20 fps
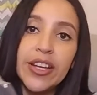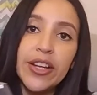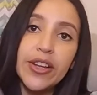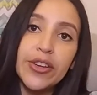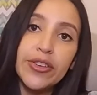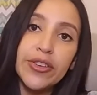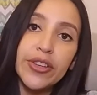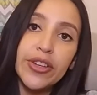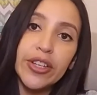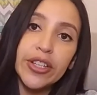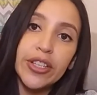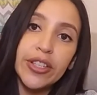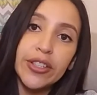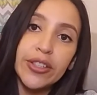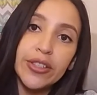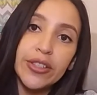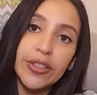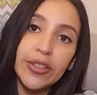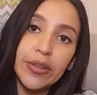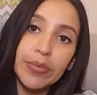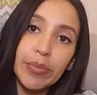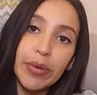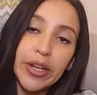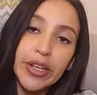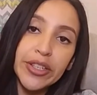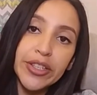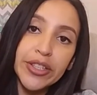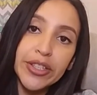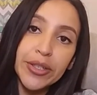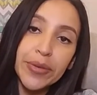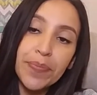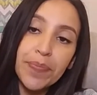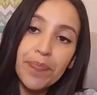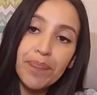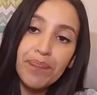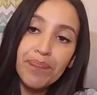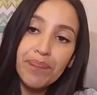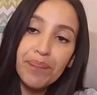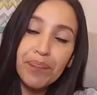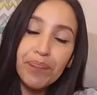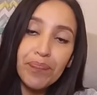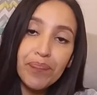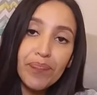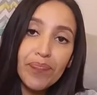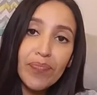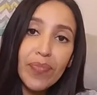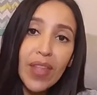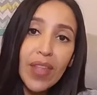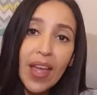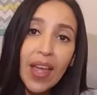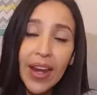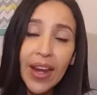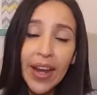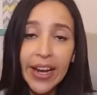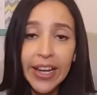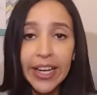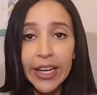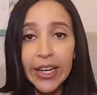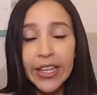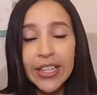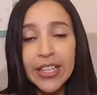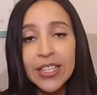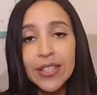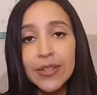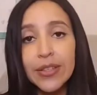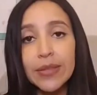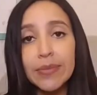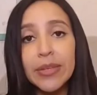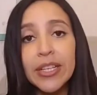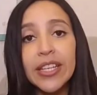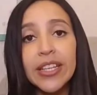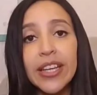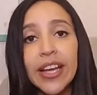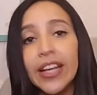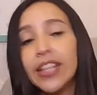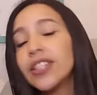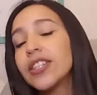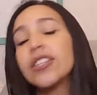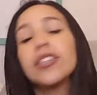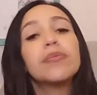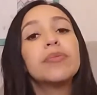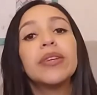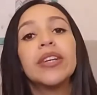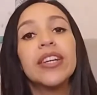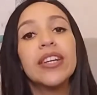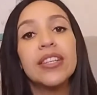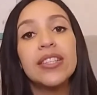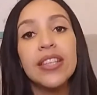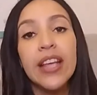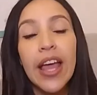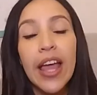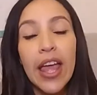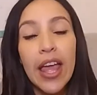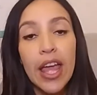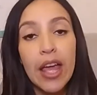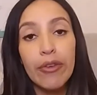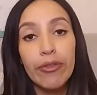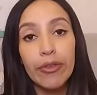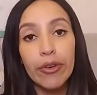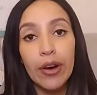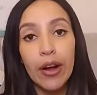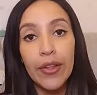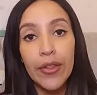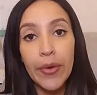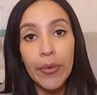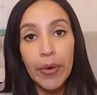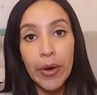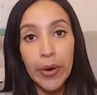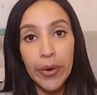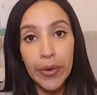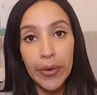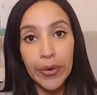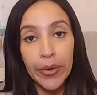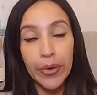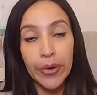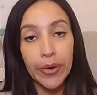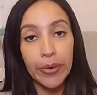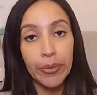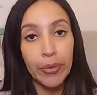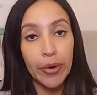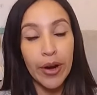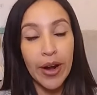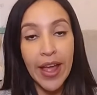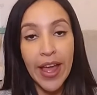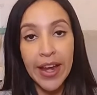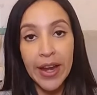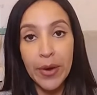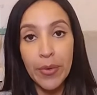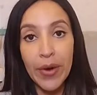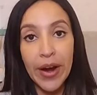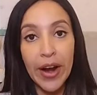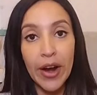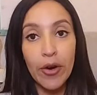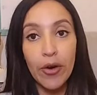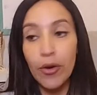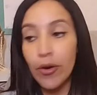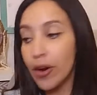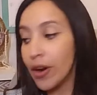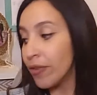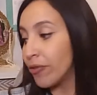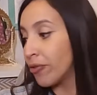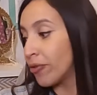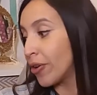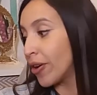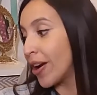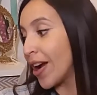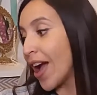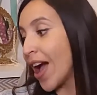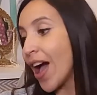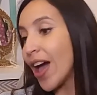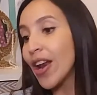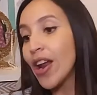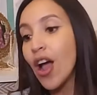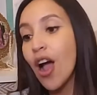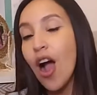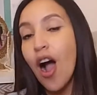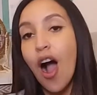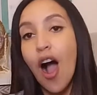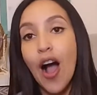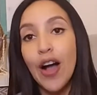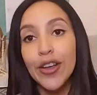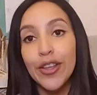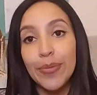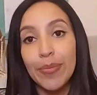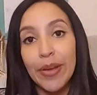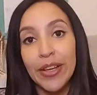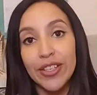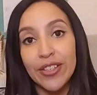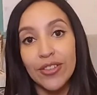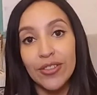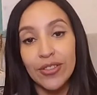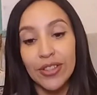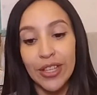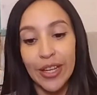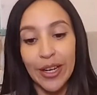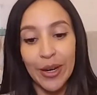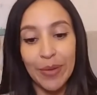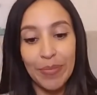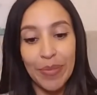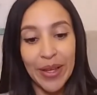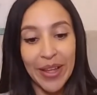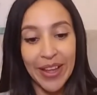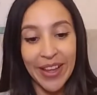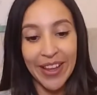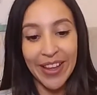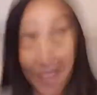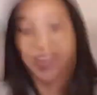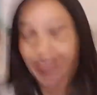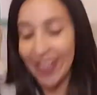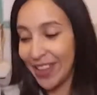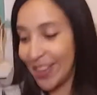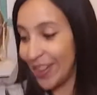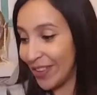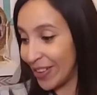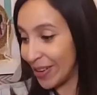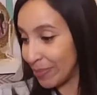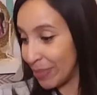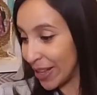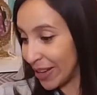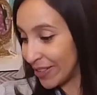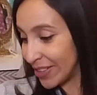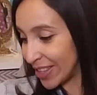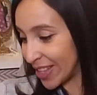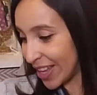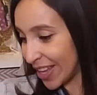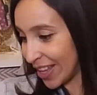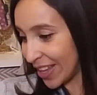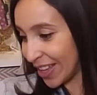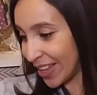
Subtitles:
Nook toothbrush. And I carry this with me again just because if we're on the road or we're anywhere, or if we're at occupational therapy. You want to play with it?